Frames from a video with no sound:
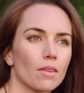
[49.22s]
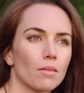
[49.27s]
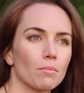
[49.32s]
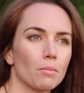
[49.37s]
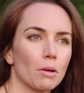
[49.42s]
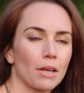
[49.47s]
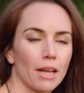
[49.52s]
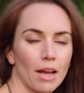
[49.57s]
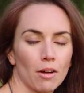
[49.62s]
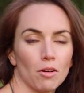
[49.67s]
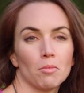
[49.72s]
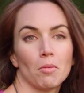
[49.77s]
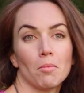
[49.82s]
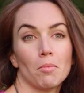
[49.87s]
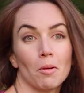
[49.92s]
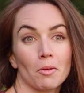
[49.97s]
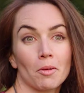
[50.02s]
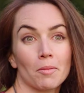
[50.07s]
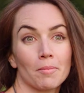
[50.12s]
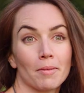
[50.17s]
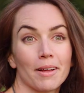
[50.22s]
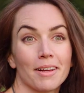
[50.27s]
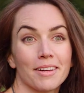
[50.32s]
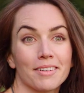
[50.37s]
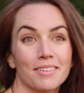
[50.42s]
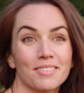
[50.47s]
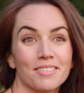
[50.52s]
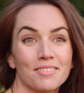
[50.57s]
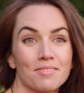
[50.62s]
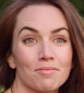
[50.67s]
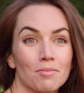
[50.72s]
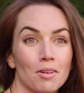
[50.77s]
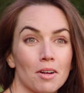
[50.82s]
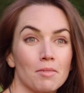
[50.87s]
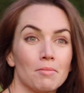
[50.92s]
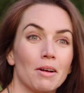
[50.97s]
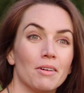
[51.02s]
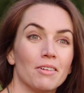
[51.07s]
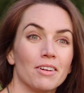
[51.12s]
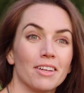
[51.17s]
But now I'm a poker player,
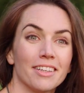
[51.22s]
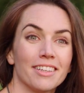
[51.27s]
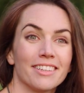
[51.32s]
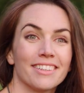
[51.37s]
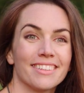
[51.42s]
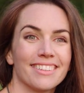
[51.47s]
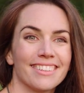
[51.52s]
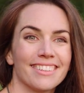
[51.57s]
primarily.